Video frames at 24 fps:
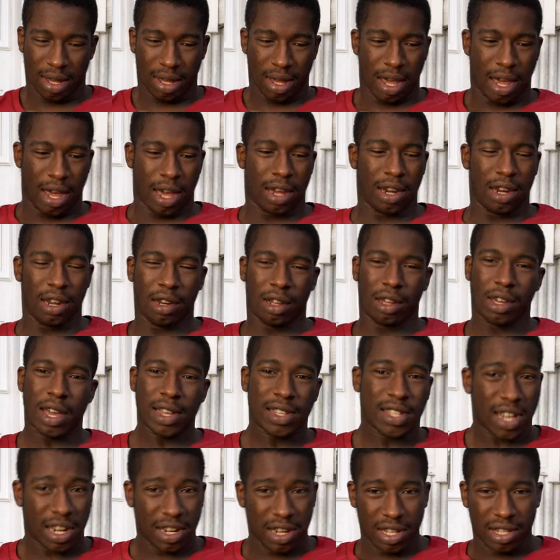And in
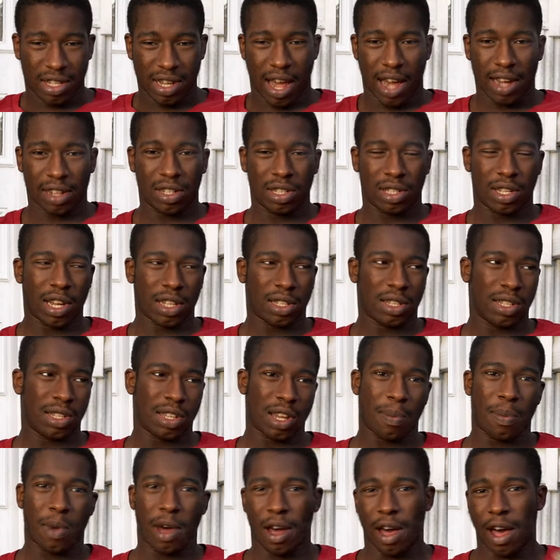case I need to actually touch this
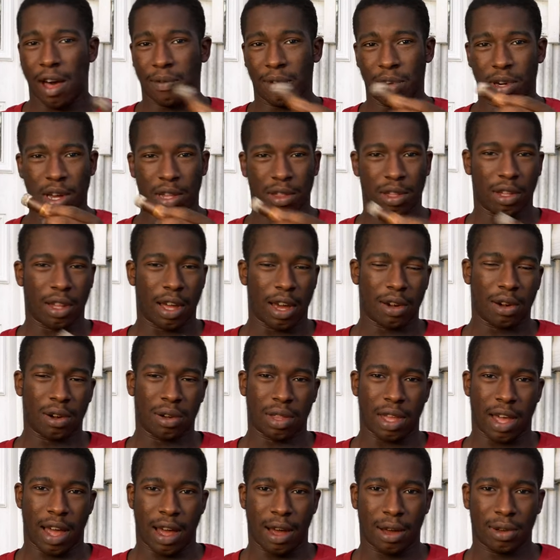up, I have another lighter
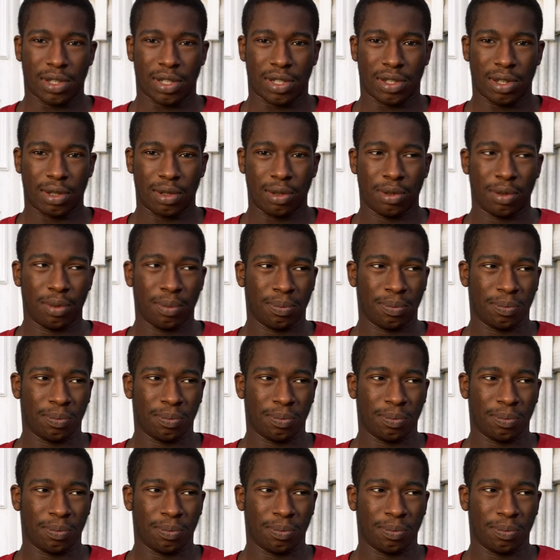in the house, too.